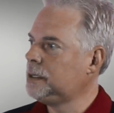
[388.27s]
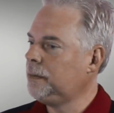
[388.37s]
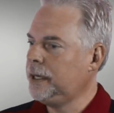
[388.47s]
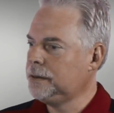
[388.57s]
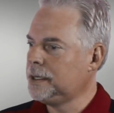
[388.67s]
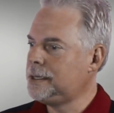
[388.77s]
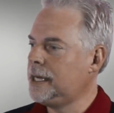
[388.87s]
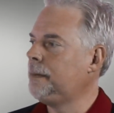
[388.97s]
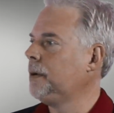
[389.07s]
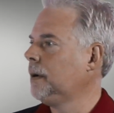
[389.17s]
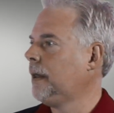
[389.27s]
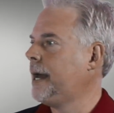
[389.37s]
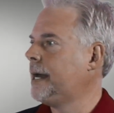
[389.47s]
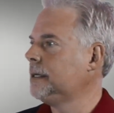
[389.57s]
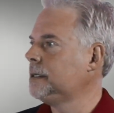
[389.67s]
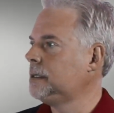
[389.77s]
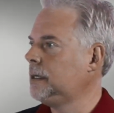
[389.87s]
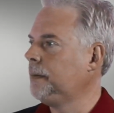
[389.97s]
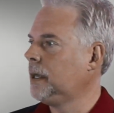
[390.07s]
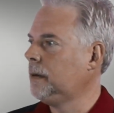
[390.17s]
So we use a tempered glass.
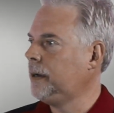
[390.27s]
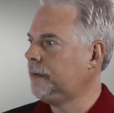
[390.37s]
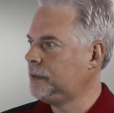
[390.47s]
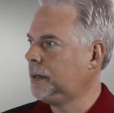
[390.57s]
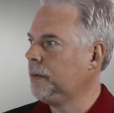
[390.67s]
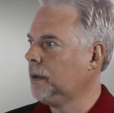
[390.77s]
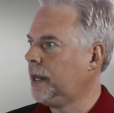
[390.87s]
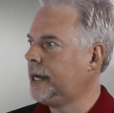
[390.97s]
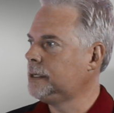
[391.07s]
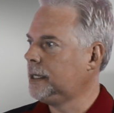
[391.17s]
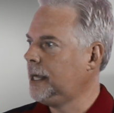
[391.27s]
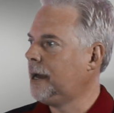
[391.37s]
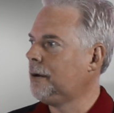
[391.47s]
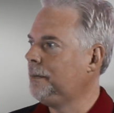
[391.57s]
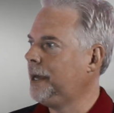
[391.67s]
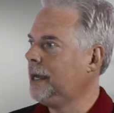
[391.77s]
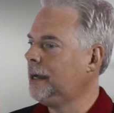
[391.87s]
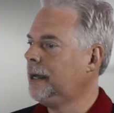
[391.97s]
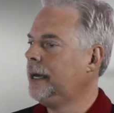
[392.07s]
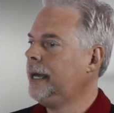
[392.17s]
Typically we have tempered glass on the outer
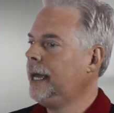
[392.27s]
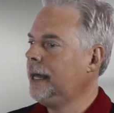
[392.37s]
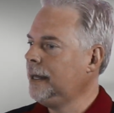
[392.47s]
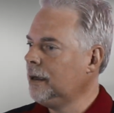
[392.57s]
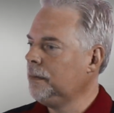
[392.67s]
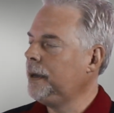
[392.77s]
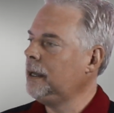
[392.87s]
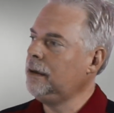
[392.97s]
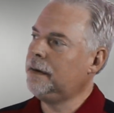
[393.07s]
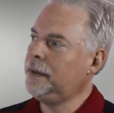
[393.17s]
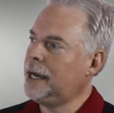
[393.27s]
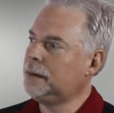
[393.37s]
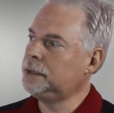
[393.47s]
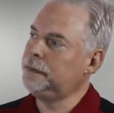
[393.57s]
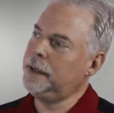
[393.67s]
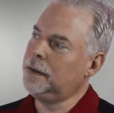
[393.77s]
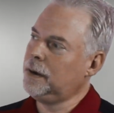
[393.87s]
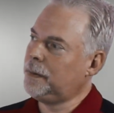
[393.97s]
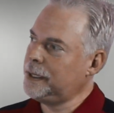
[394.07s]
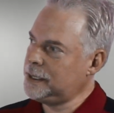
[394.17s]
pane. And the inner pane, you have the option of either
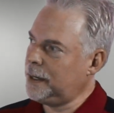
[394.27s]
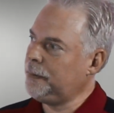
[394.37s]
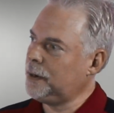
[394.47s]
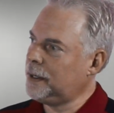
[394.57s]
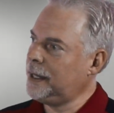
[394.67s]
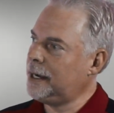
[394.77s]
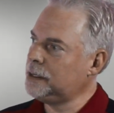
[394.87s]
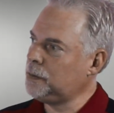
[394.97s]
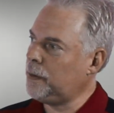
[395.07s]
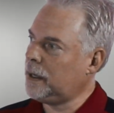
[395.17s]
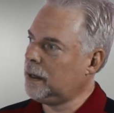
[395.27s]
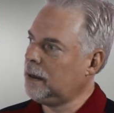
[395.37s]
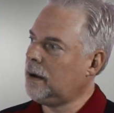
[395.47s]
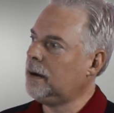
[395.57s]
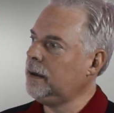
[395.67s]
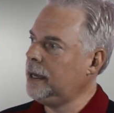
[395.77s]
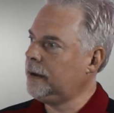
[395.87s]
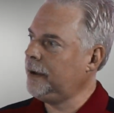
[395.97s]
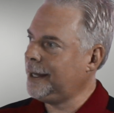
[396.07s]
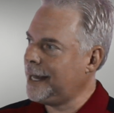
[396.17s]
going tempered on that as well, or you
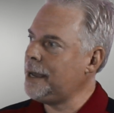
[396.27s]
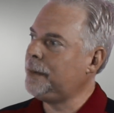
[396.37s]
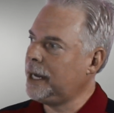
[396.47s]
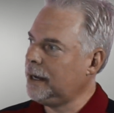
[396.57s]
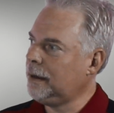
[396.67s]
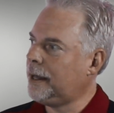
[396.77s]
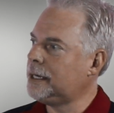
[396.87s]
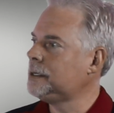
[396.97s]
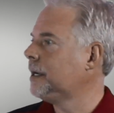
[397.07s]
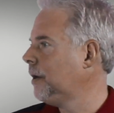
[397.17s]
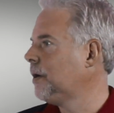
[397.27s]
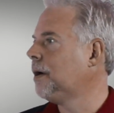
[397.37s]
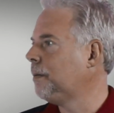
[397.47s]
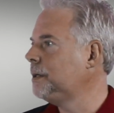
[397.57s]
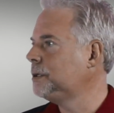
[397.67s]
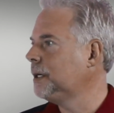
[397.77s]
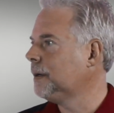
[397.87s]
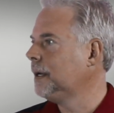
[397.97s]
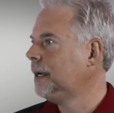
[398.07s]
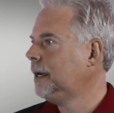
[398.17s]
have a laminated glass like your car
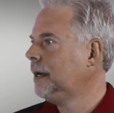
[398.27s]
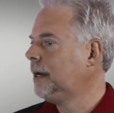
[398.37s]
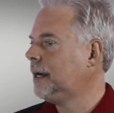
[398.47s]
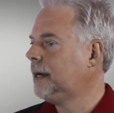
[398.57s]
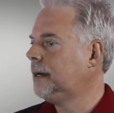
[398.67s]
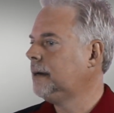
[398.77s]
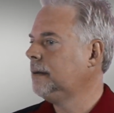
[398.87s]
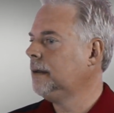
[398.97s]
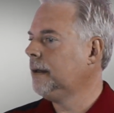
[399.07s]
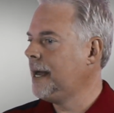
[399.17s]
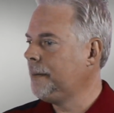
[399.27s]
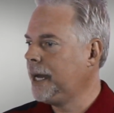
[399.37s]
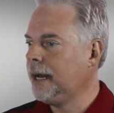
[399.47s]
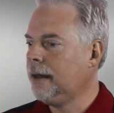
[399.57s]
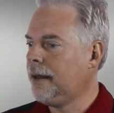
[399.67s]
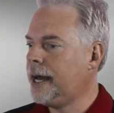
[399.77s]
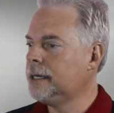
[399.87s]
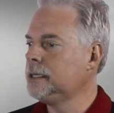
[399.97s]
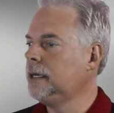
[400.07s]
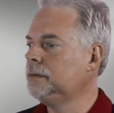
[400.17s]
windshield. The laminated
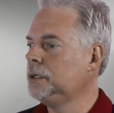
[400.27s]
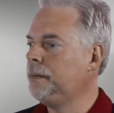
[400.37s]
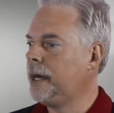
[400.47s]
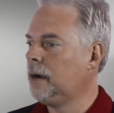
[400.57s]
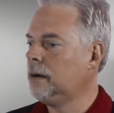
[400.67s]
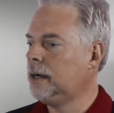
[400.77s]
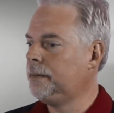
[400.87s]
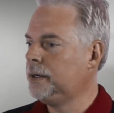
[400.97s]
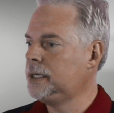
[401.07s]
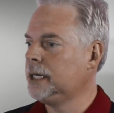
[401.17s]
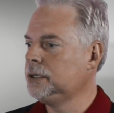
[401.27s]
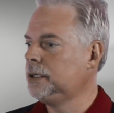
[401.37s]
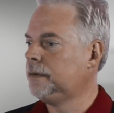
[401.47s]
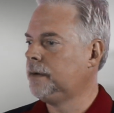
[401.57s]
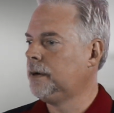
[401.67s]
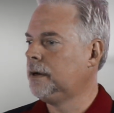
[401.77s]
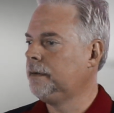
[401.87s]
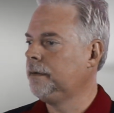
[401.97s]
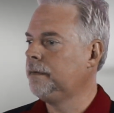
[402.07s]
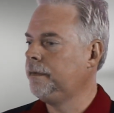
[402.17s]
glass gives you better protection
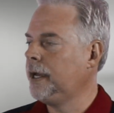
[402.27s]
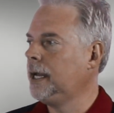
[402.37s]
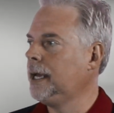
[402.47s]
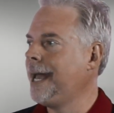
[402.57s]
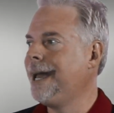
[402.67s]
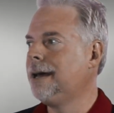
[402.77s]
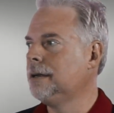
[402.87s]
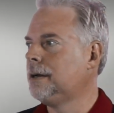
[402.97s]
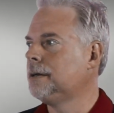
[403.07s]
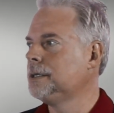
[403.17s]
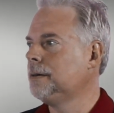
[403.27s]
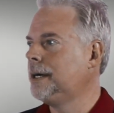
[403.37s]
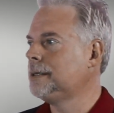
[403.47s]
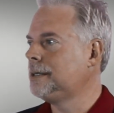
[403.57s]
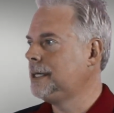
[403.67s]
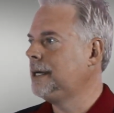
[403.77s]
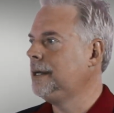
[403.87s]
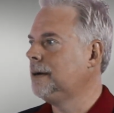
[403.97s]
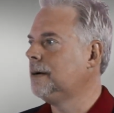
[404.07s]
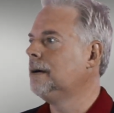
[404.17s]
overall from fading, and it also has a
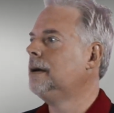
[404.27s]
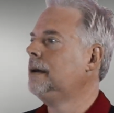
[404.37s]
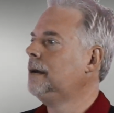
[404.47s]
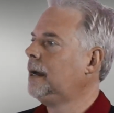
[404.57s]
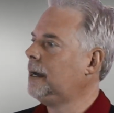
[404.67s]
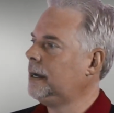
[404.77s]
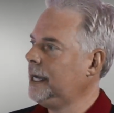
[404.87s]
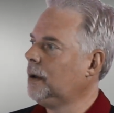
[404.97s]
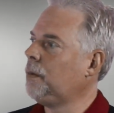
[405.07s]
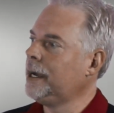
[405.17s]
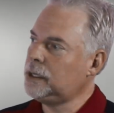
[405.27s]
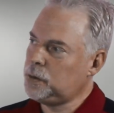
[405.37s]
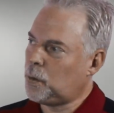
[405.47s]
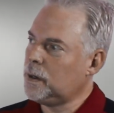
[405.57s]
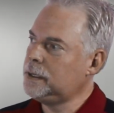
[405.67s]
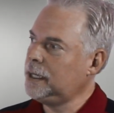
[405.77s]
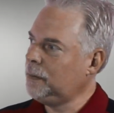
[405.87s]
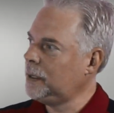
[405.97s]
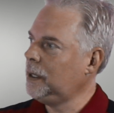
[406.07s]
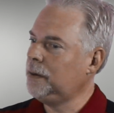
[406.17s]
10-year hail breakage
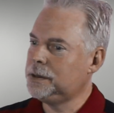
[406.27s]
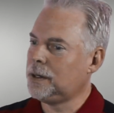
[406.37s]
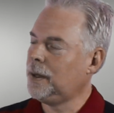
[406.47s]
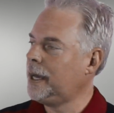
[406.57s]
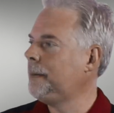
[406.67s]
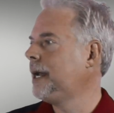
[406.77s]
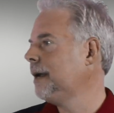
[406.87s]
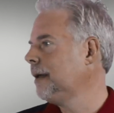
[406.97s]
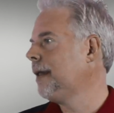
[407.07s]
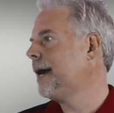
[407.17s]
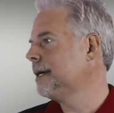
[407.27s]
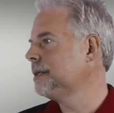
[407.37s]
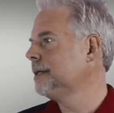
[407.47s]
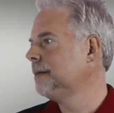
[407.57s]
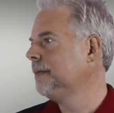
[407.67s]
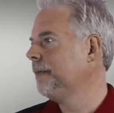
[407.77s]
warranty when you use our laminated glass.